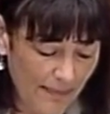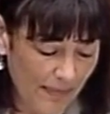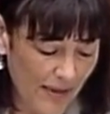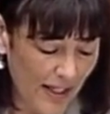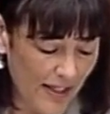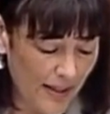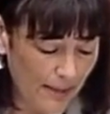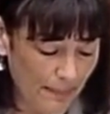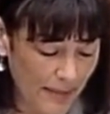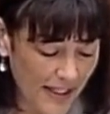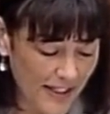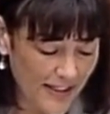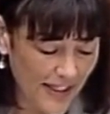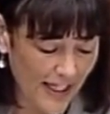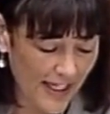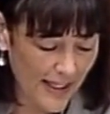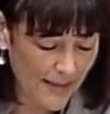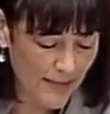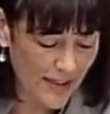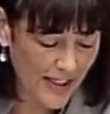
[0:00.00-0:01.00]
In the
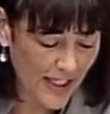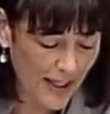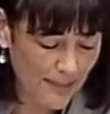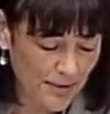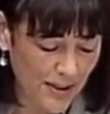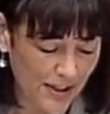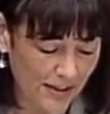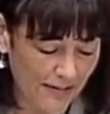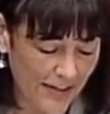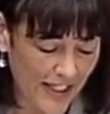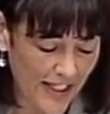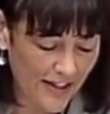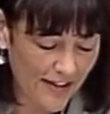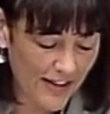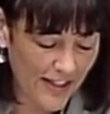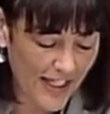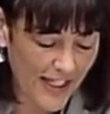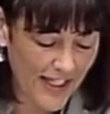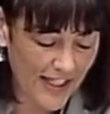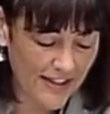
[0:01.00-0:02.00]
meantime, adoption of the
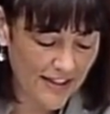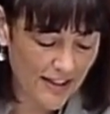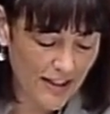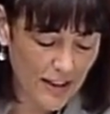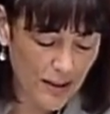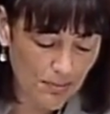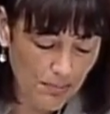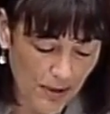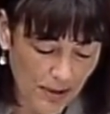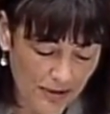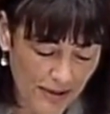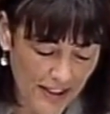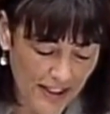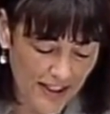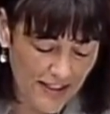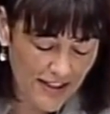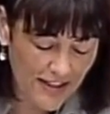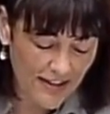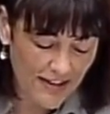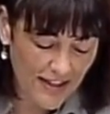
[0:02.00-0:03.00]
Internet has
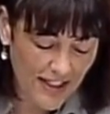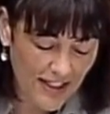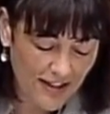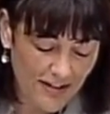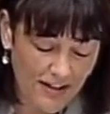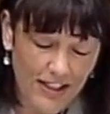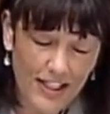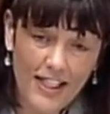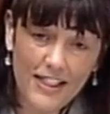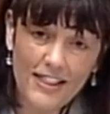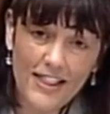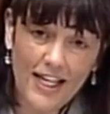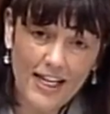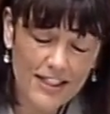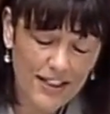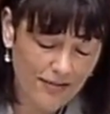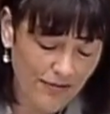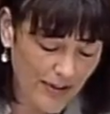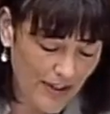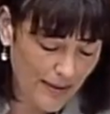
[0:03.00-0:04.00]
exploded since the Internet
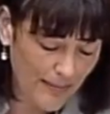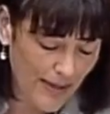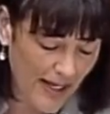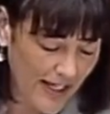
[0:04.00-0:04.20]
Tax Freedom